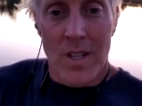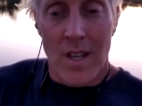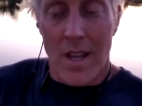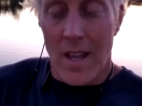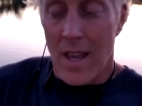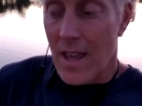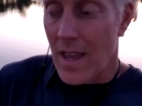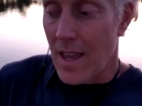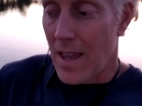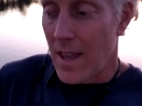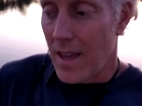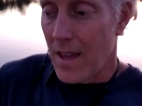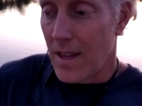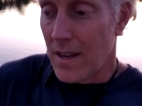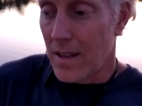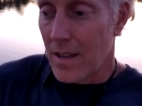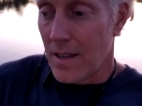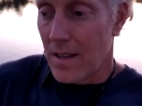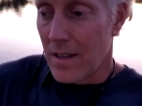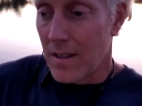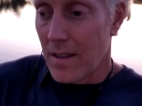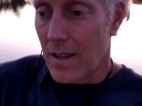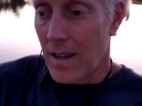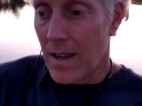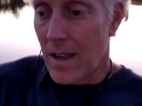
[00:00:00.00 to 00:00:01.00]

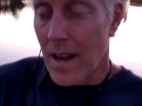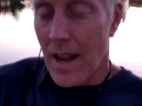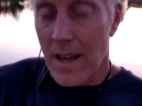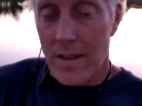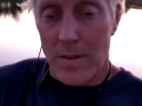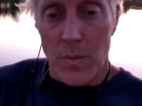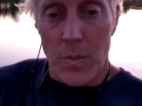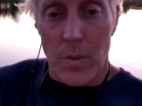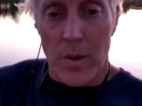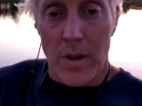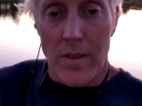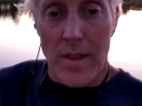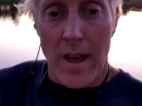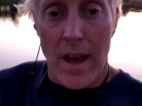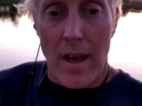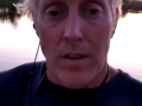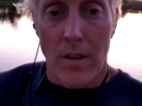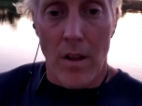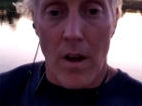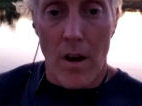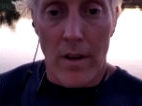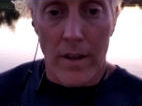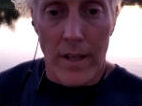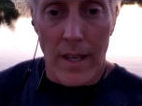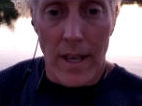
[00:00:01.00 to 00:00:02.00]
And it hasn't been that
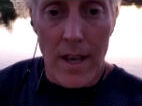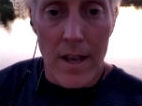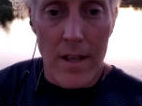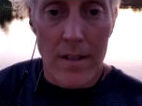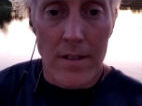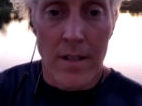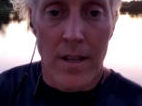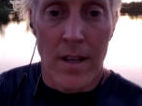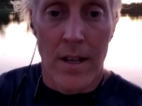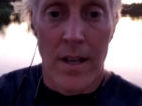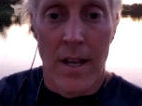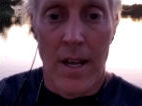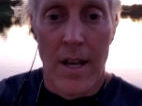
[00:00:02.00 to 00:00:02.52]
long yet,